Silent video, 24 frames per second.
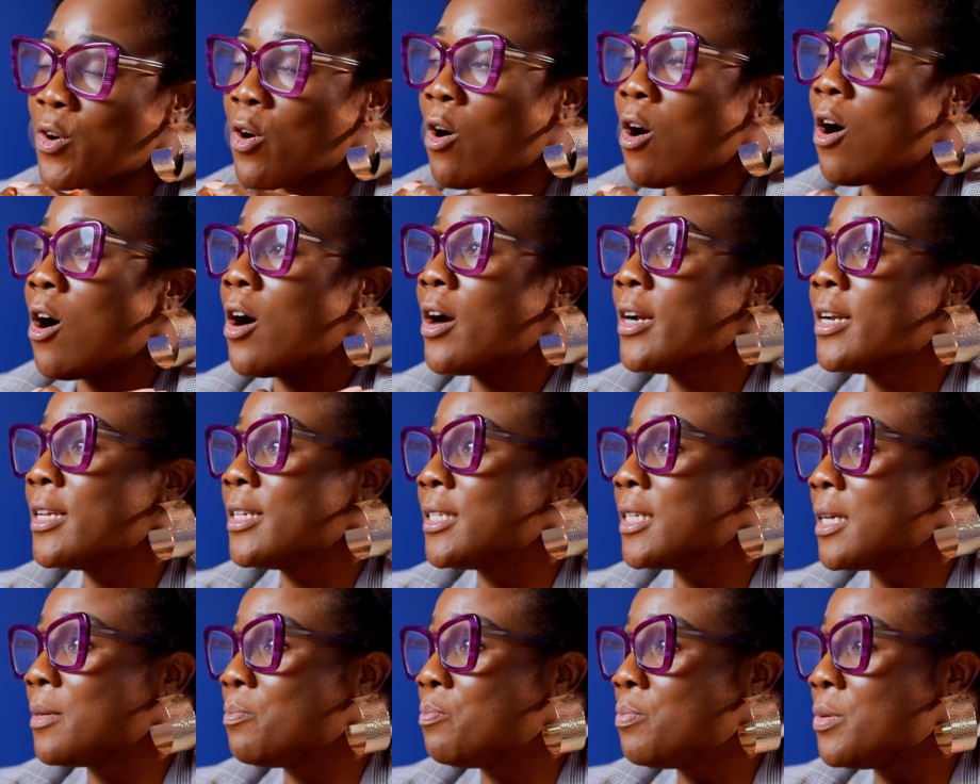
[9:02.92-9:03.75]
your heart
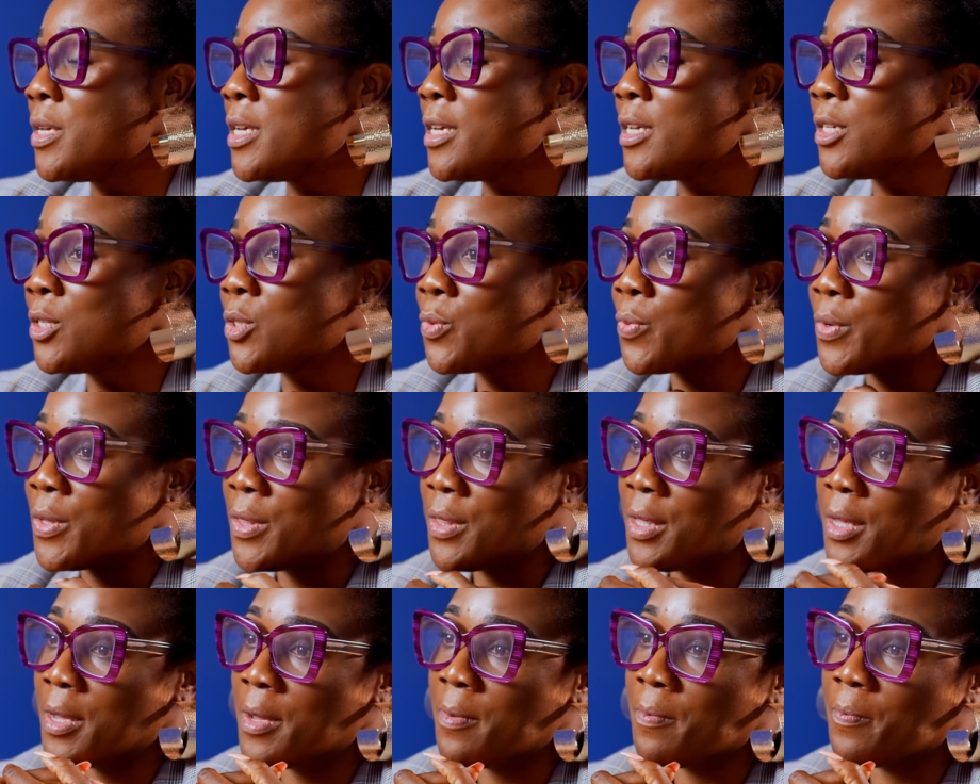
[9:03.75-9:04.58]
is at peace
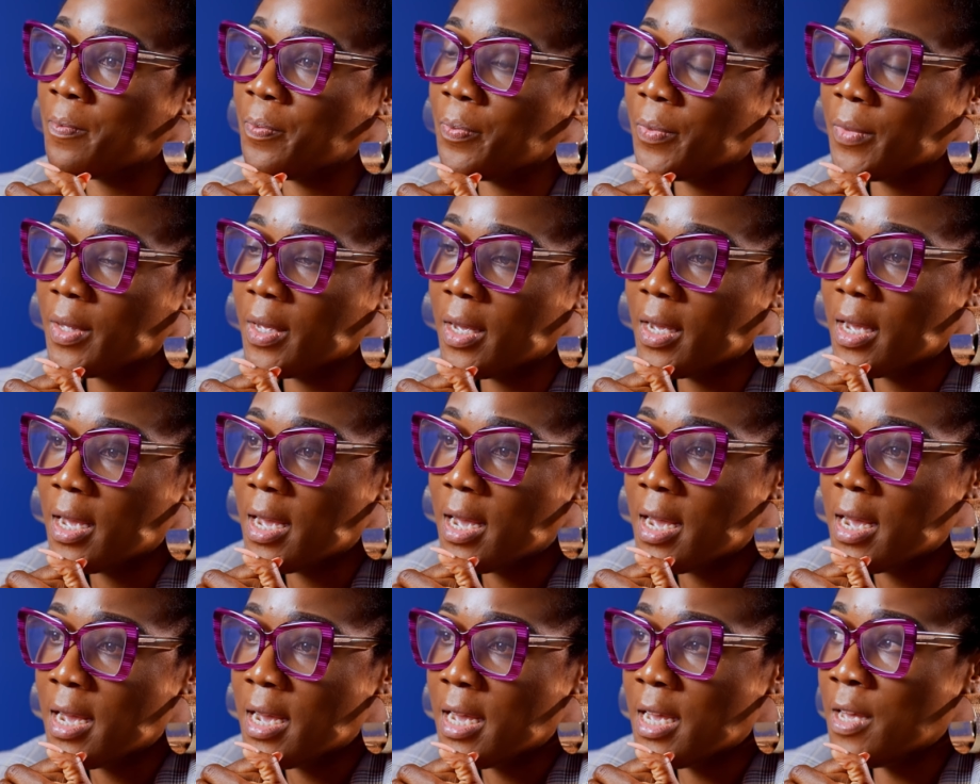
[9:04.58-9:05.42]
with him,
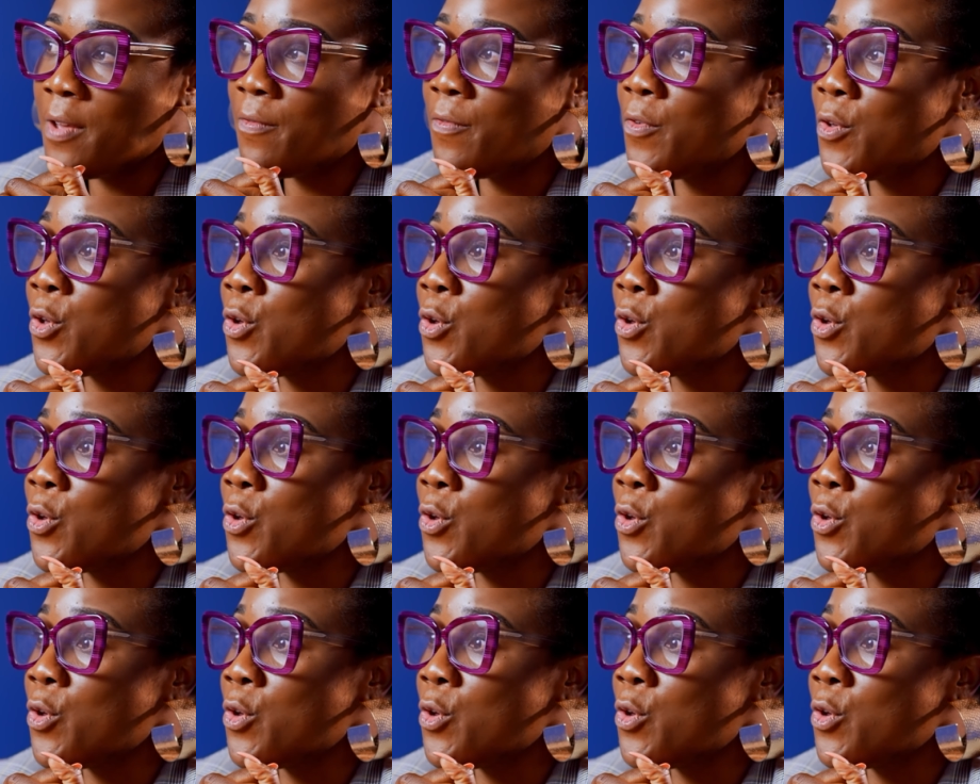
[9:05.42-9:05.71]
if